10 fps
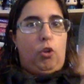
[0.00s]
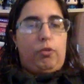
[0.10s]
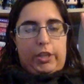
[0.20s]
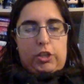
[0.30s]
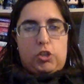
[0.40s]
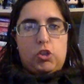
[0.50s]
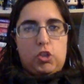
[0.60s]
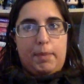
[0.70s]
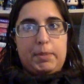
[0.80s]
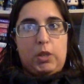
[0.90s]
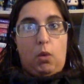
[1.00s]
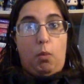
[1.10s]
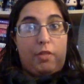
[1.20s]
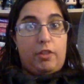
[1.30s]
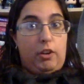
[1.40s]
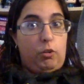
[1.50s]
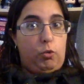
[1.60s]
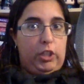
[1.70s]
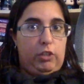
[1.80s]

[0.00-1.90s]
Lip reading: relationships when they're really,